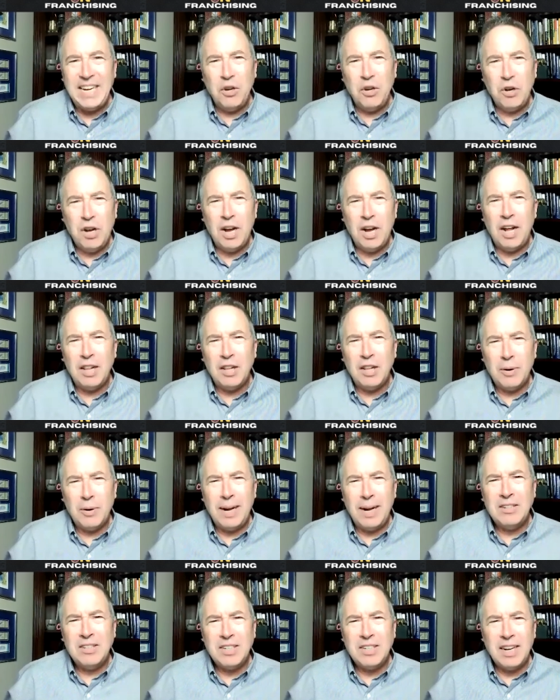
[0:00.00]
but you in- color
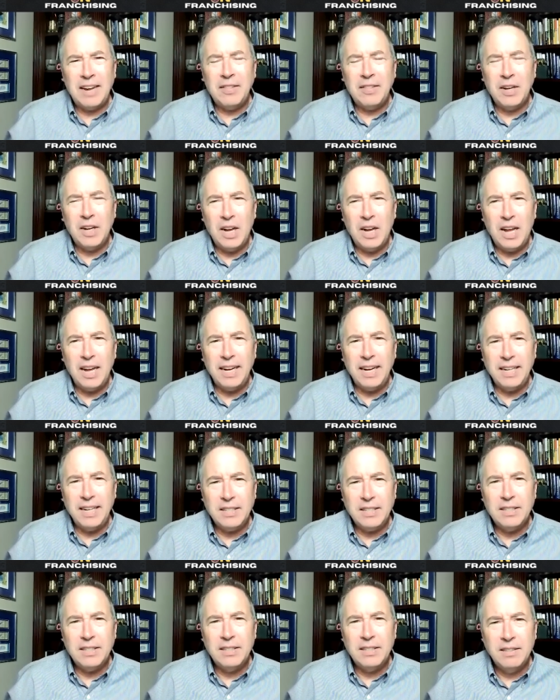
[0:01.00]
outside the
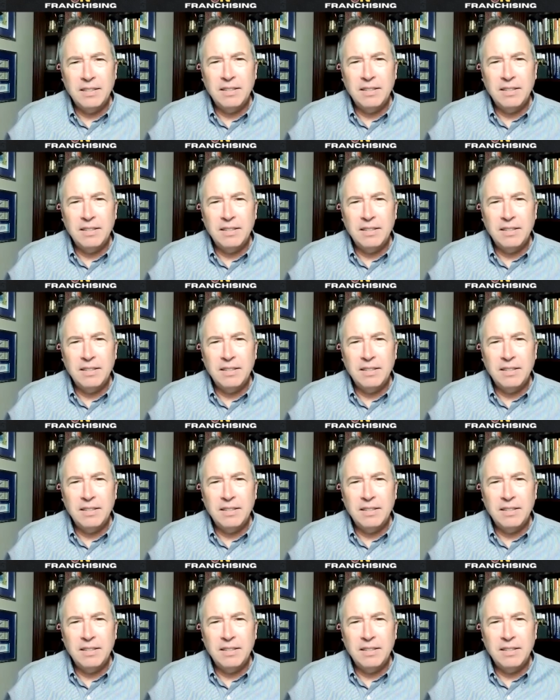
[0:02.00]
lines?